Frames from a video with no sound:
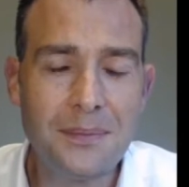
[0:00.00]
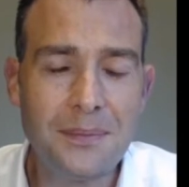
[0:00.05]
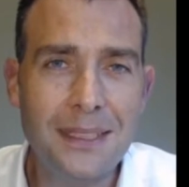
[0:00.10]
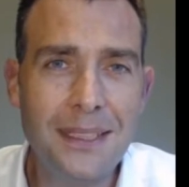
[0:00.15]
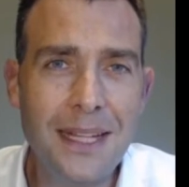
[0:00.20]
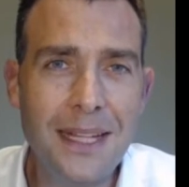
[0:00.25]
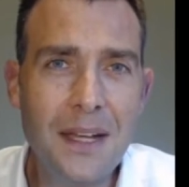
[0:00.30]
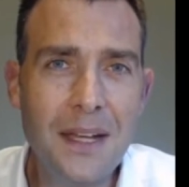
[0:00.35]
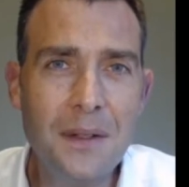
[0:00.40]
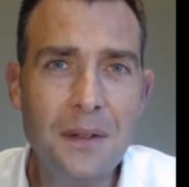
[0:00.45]

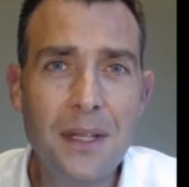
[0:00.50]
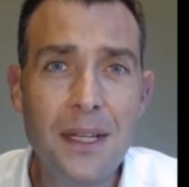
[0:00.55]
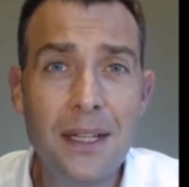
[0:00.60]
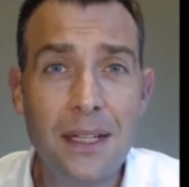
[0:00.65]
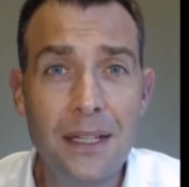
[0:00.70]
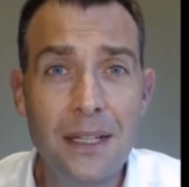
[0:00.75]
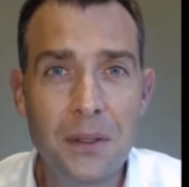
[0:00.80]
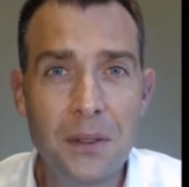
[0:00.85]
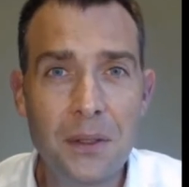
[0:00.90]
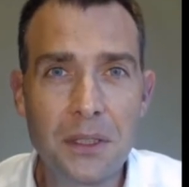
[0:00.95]
Now,
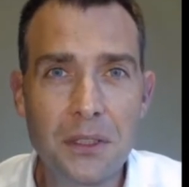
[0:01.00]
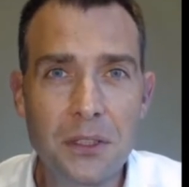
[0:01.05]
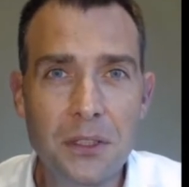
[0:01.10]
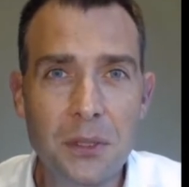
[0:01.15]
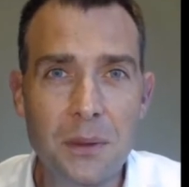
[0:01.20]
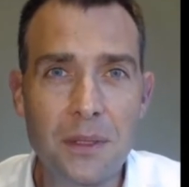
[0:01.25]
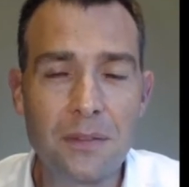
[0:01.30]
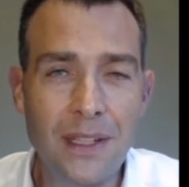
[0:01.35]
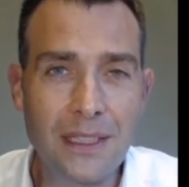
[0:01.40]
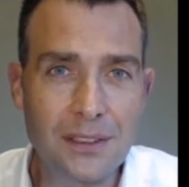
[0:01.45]
in order to
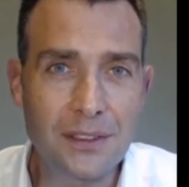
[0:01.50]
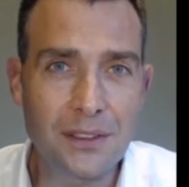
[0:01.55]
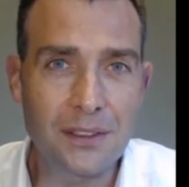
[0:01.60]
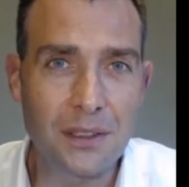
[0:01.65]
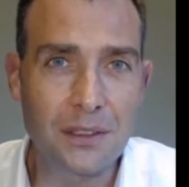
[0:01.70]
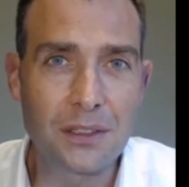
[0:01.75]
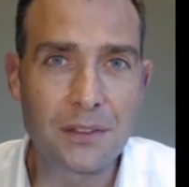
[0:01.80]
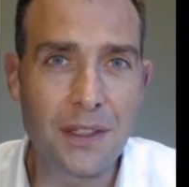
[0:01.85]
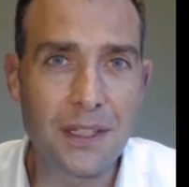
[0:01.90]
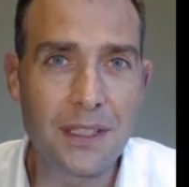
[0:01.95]
invest
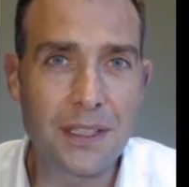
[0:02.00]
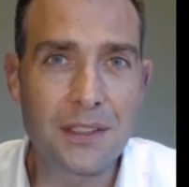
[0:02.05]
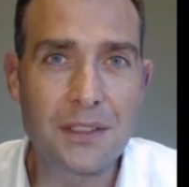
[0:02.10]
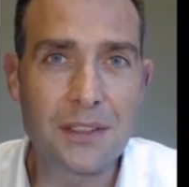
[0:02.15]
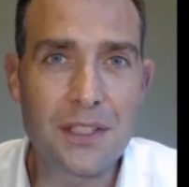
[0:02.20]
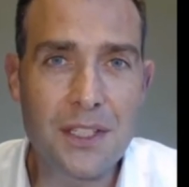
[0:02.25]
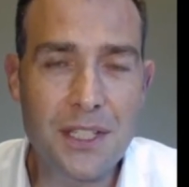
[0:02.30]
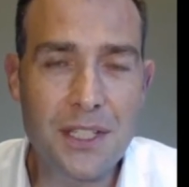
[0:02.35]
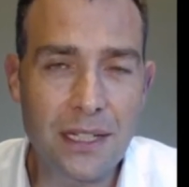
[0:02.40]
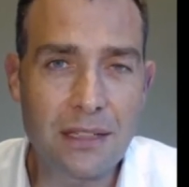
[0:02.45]
those funds
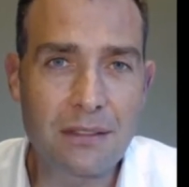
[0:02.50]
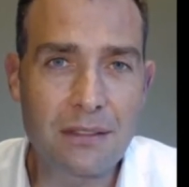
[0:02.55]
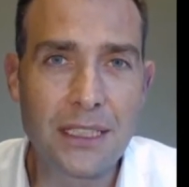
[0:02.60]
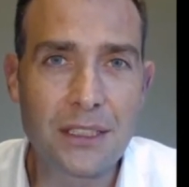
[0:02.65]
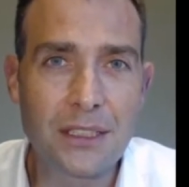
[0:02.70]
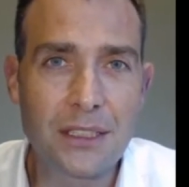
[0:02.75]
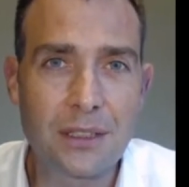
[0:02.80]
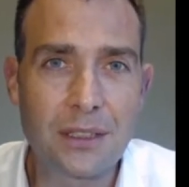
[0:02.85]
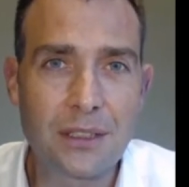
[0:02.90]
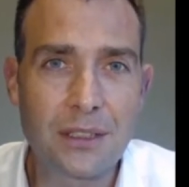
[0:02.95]
and generate
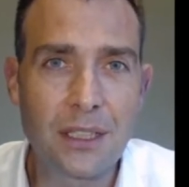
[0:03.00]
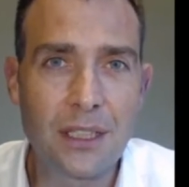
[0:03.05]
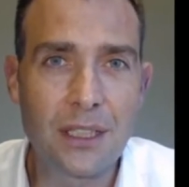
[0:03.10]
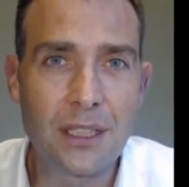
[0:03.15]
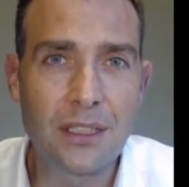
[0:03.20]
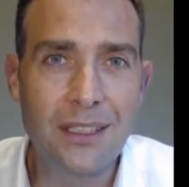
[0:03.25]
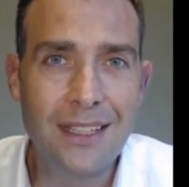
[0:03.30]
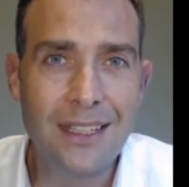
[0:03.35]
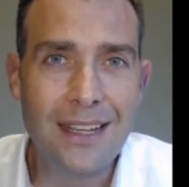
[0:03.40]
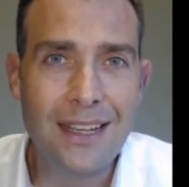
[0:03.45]
a
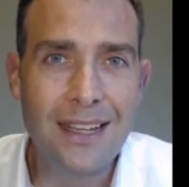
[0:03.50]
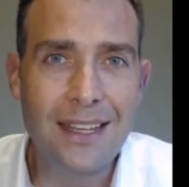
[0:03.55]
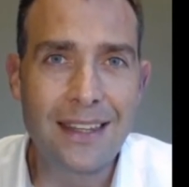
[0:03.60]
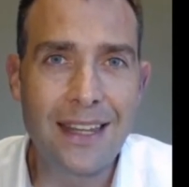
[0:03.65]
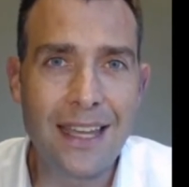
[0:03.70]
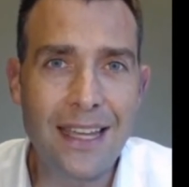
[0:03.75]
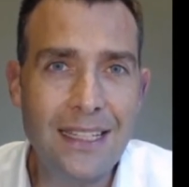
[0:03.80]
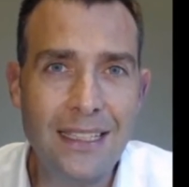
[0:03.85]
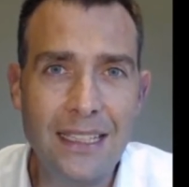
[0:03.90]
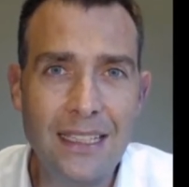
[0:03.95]
return,
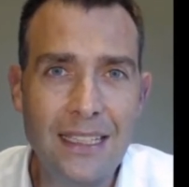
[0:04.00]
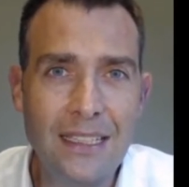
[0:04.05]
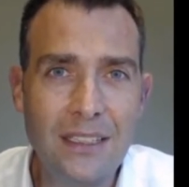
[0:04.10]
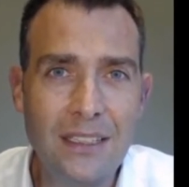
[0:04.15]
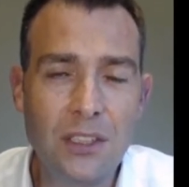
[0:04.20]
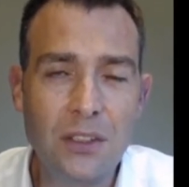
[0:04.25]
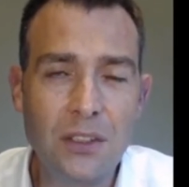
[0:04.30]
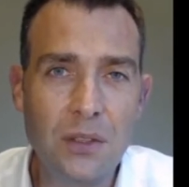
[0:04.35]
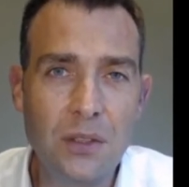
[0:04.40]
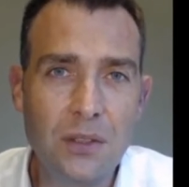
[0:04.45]
they need
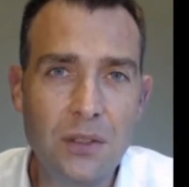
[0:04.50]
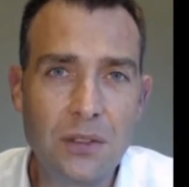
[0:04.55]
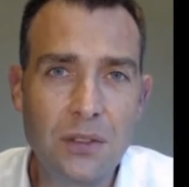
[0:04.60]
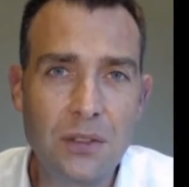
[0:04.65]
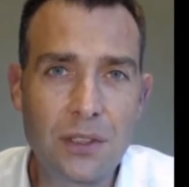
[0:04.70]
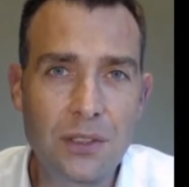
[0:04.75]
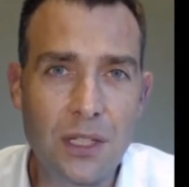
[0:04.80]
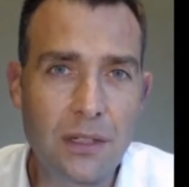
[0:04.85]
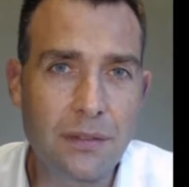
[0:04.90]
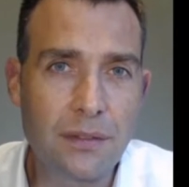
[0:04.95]
to use the
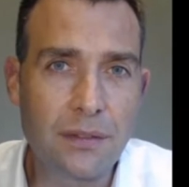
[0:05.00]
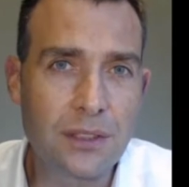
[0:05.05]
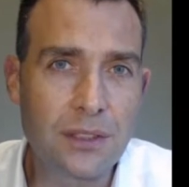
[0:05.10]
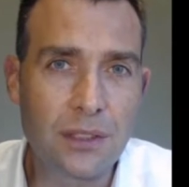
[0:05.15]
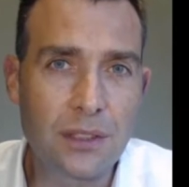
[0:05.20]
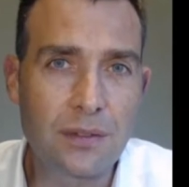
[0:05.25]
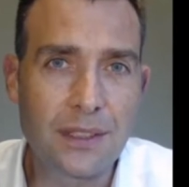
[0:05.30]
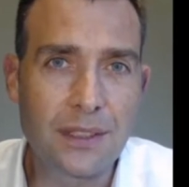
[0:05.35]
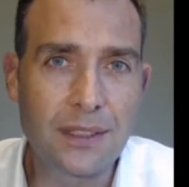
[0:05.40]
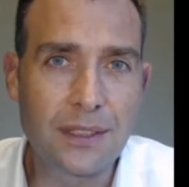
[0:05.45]
services
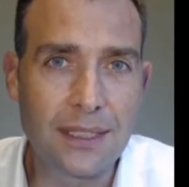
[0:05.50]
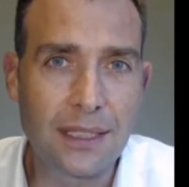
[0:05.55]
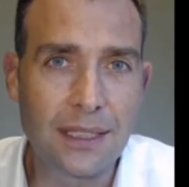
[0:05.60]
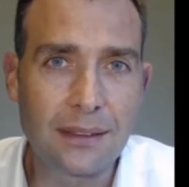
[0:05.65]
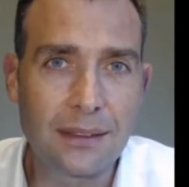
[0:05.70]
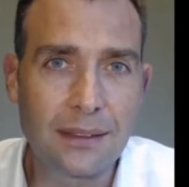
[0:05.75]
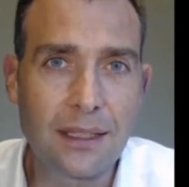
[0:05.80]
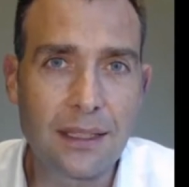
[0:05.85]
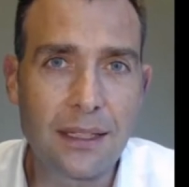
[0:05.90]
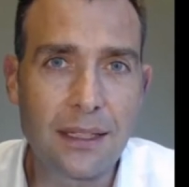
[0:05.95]
of the sell
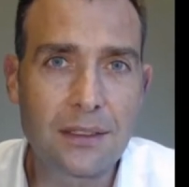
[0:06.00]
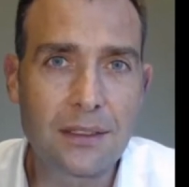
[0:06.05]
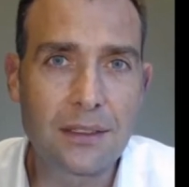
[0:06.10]
side.